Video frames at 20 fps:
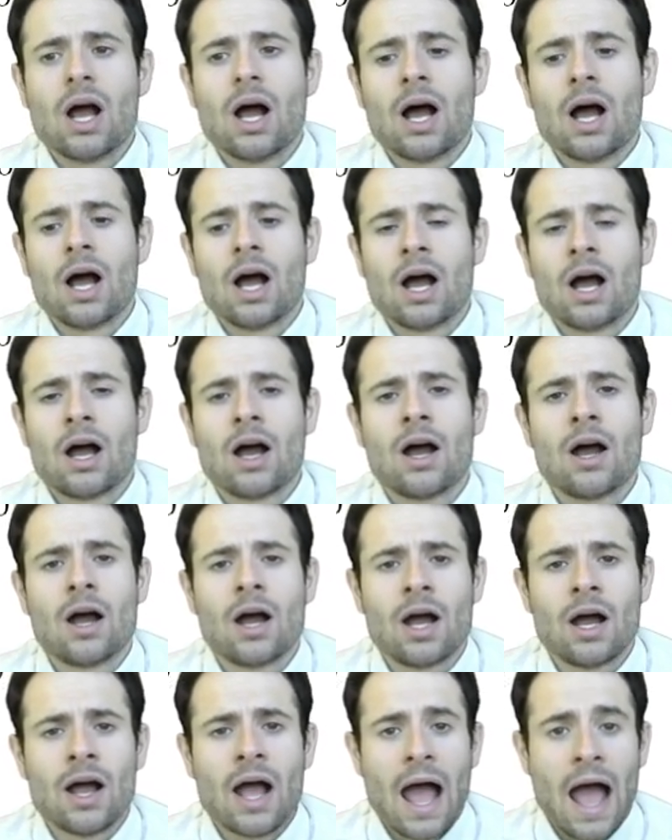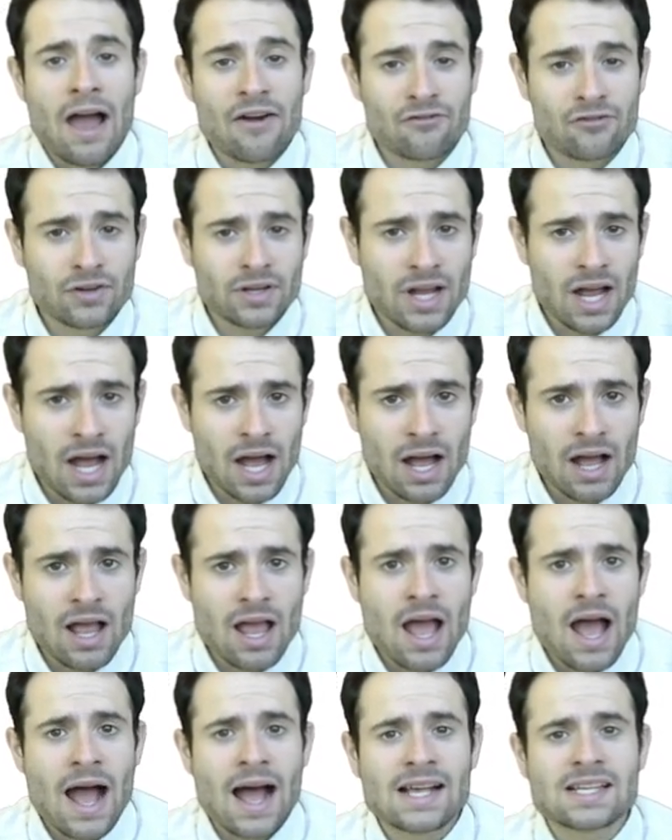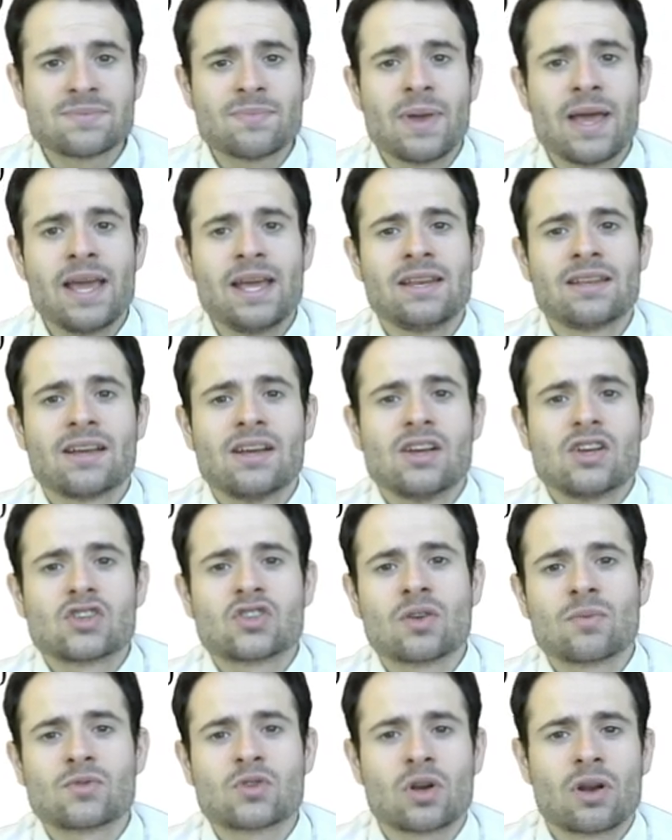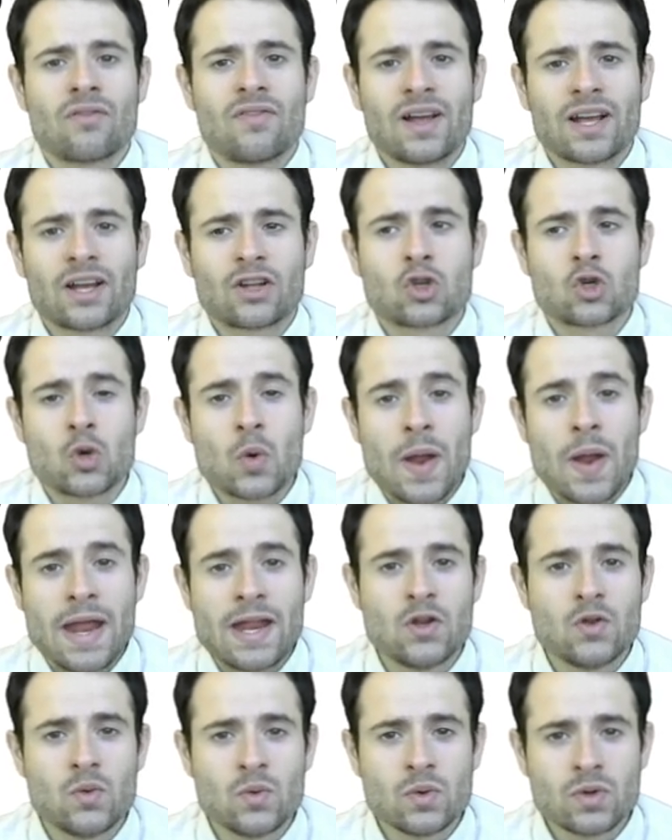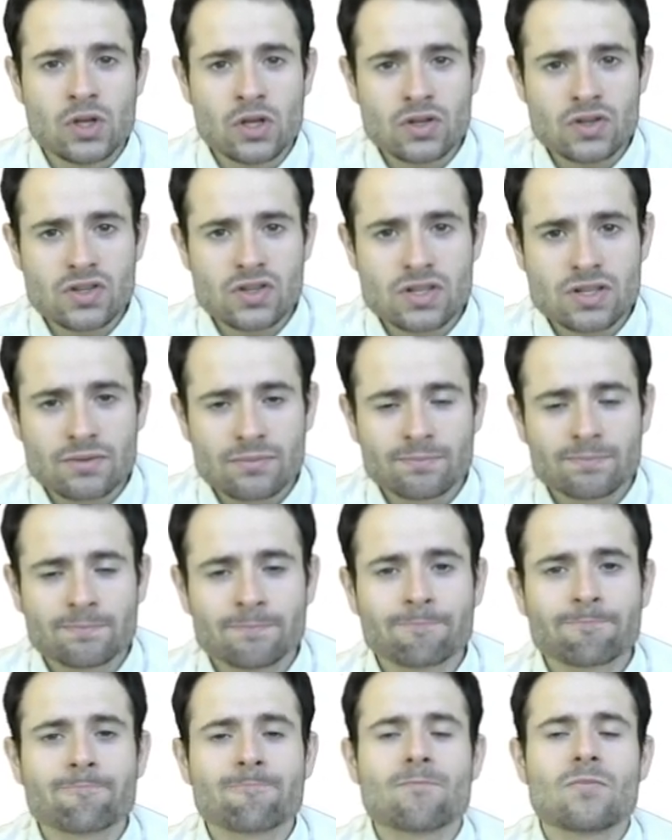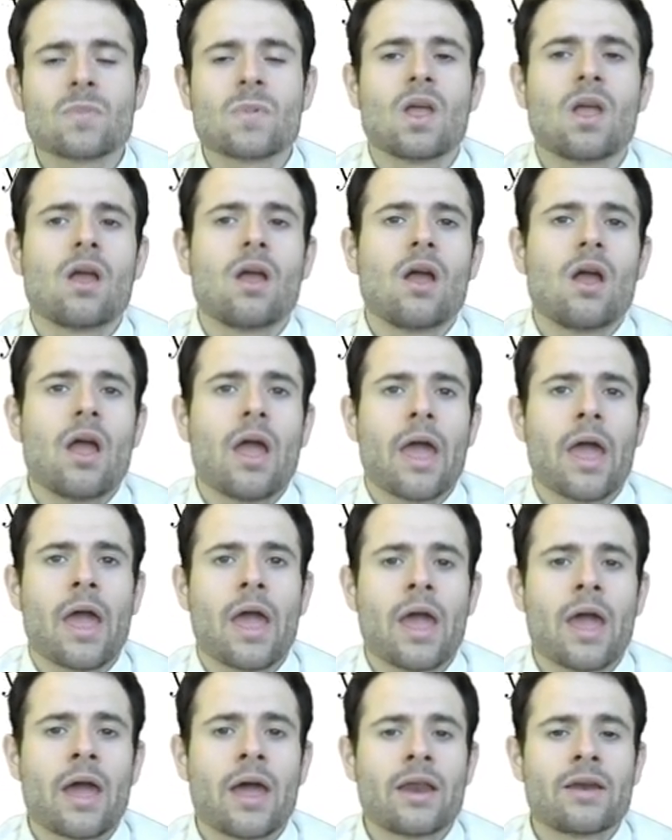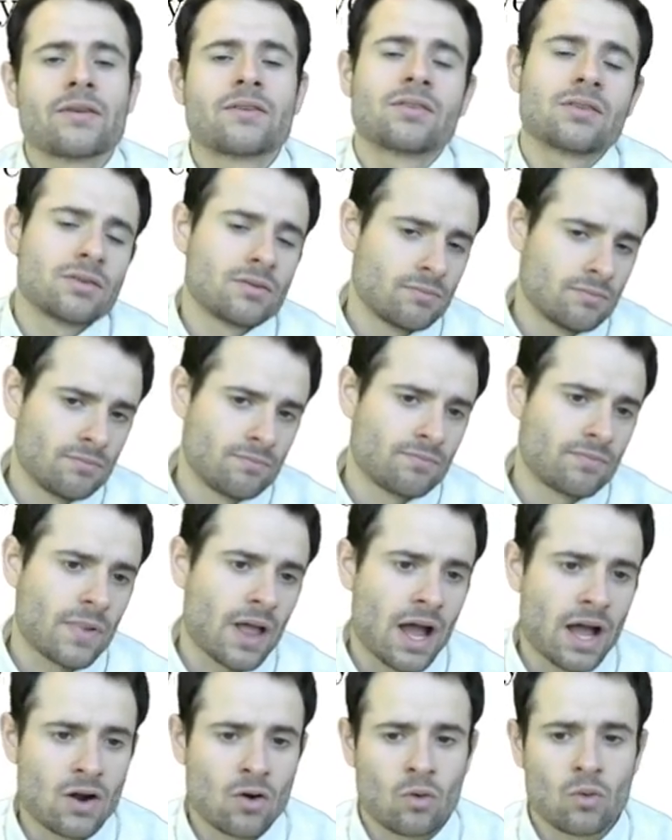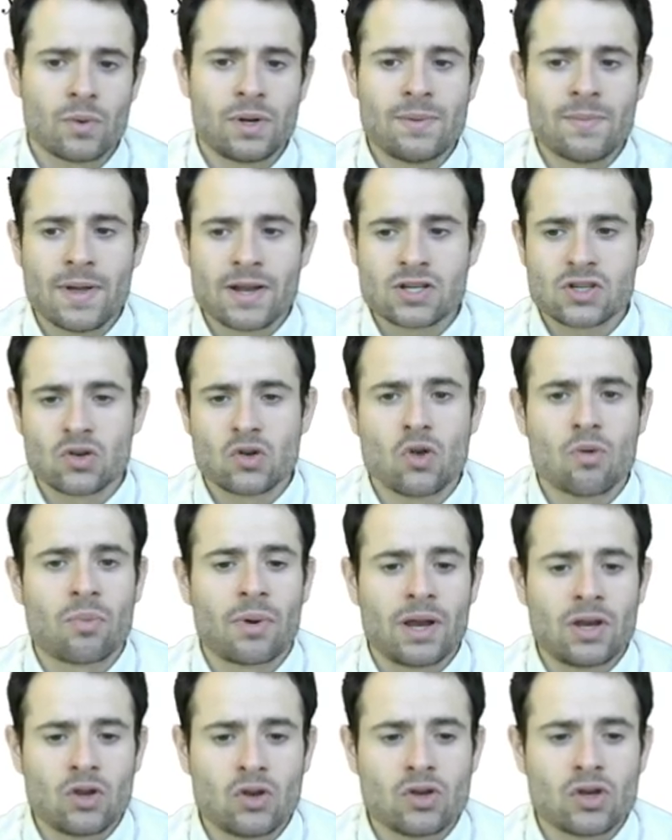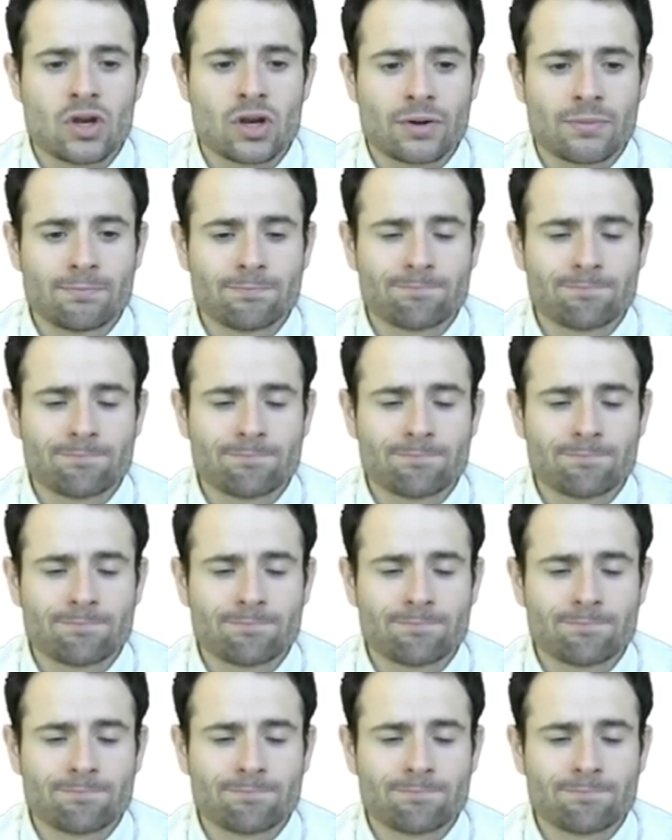Uh, Africa has made some sort of like trade unions, and I already mentioned the European Union.